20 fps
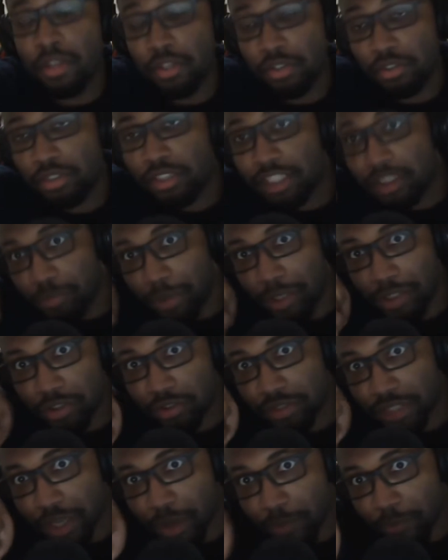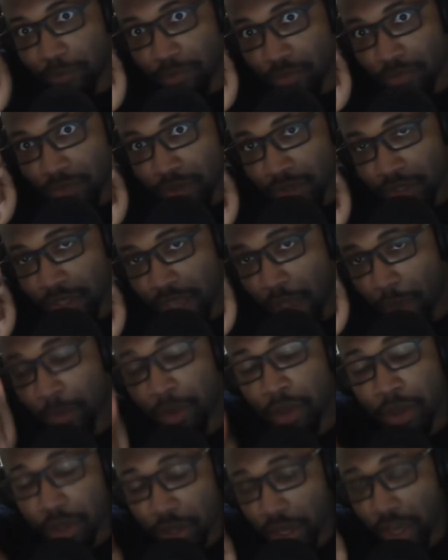see these pictures here? Yeah,
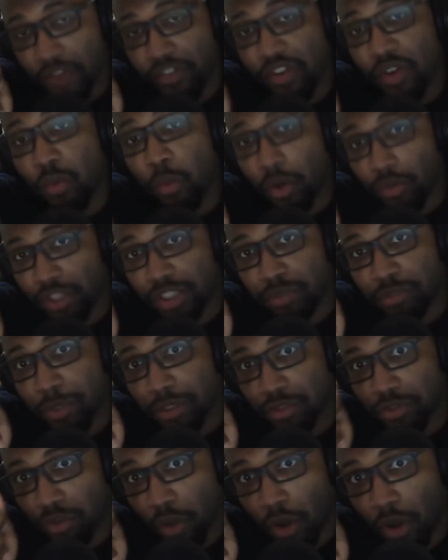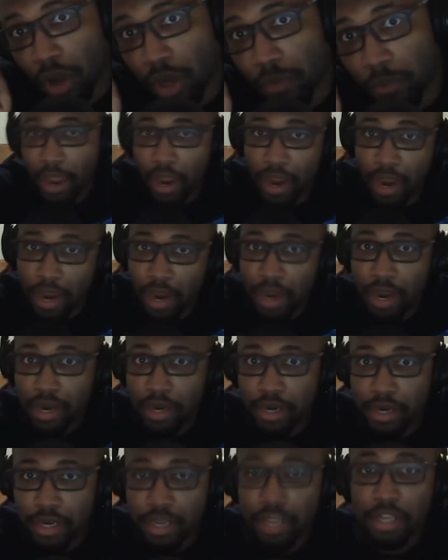if you want these pictures gone
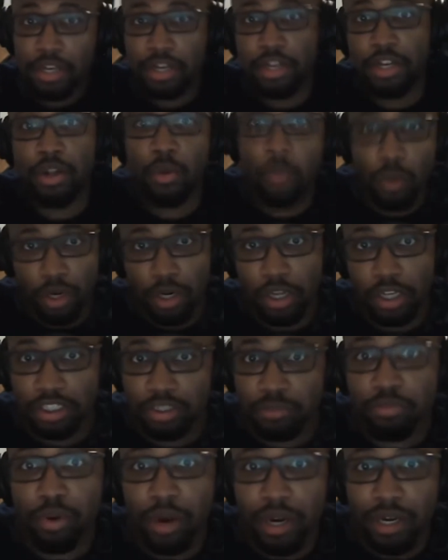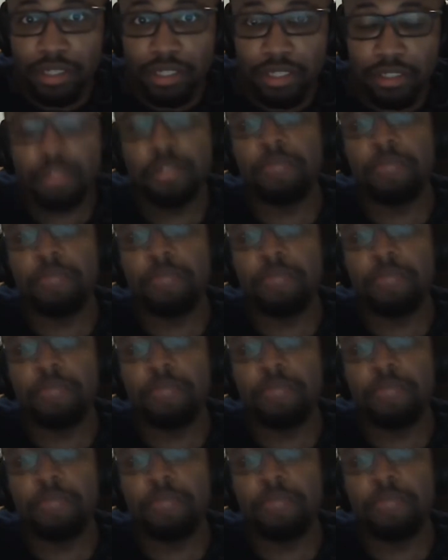and you don't want us pregnant,